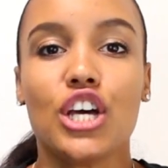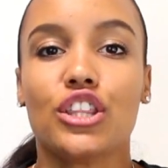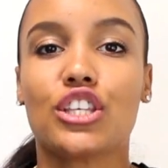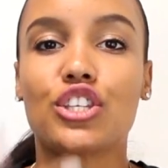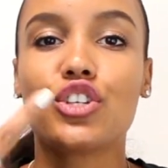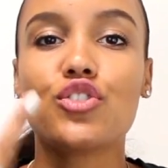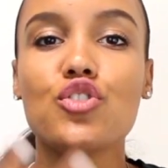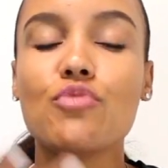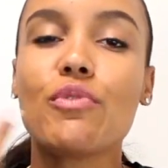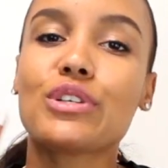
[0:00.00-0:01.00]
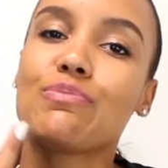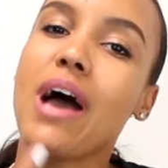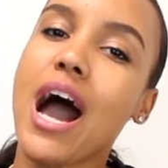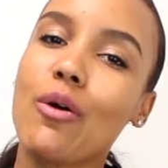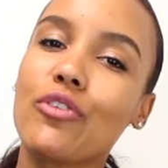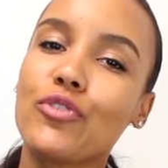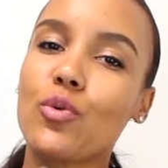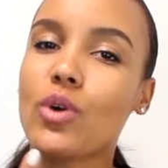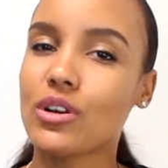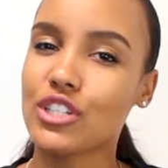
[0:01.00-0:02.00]
The 2 most powerful
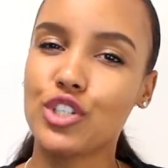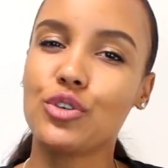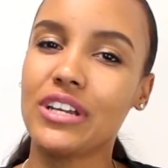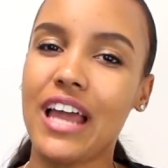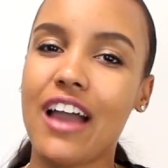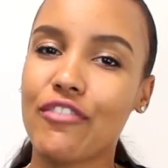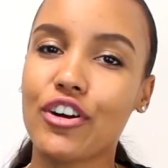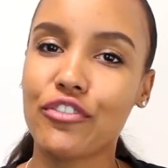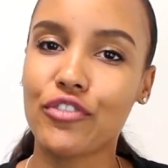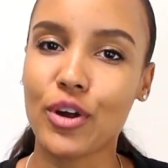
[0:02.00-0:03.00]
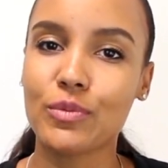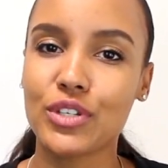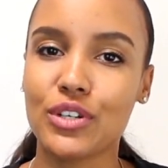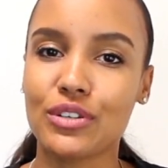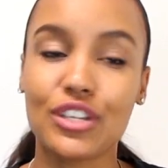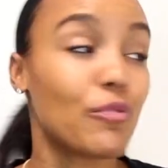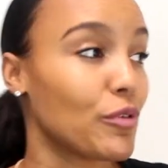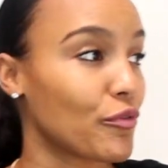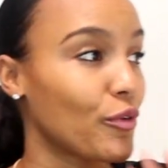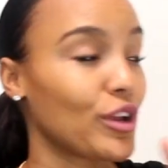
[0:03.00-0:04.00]
words that you can ever affirm to yourself
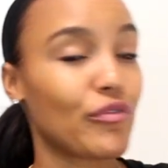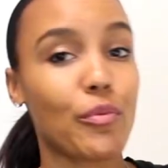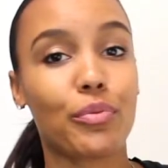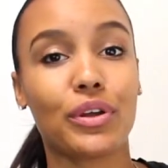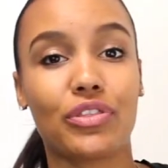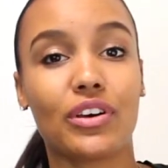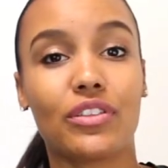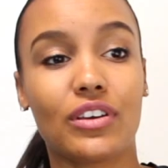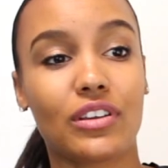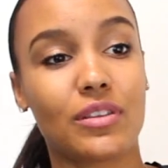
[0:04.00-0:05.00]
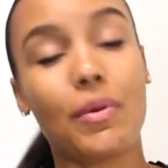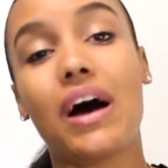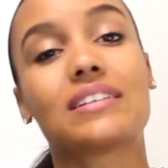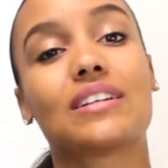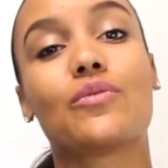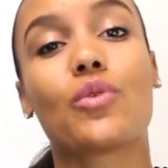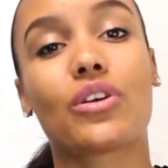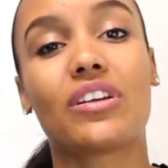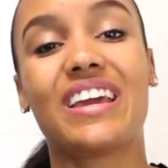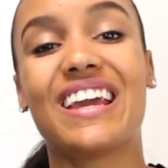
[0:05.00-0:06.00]
before you even put the positive
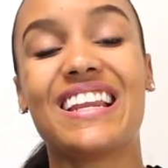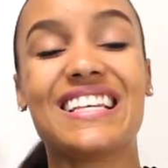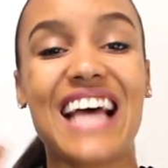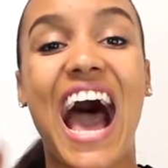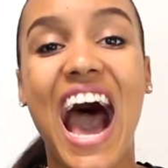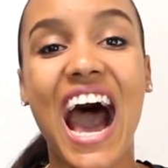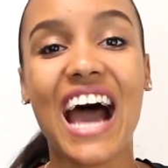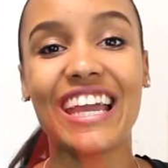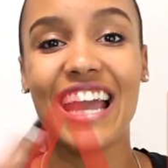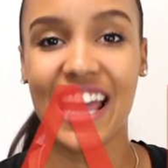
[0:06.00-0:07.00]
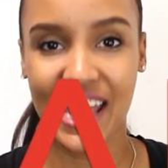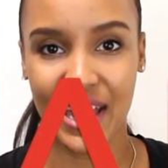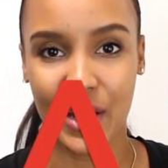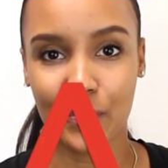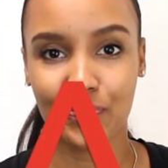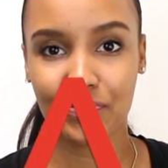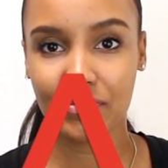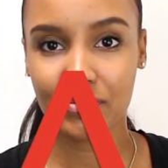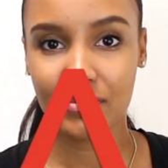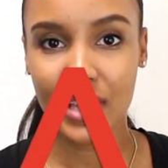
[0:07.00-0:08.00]
word on the end is I am.
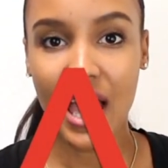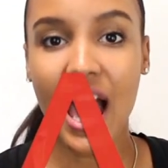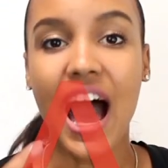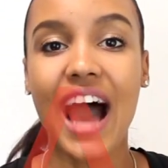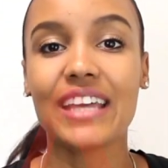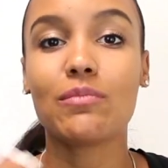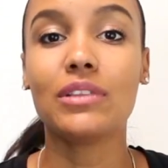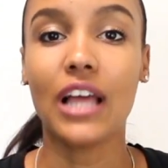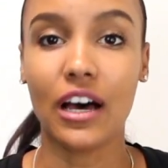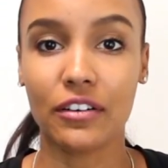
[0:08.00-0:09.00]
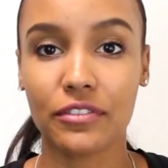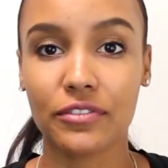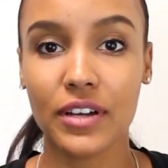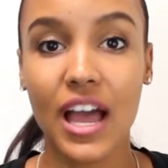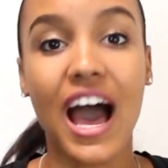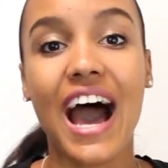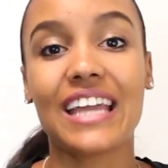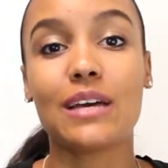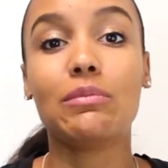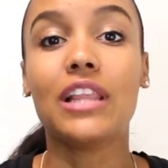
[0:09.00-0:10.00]
I am love. I
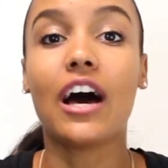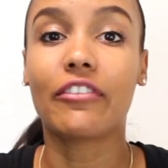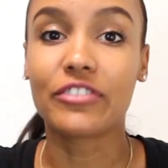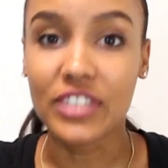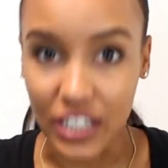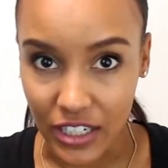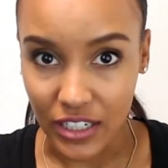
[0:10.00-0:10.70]
am loved.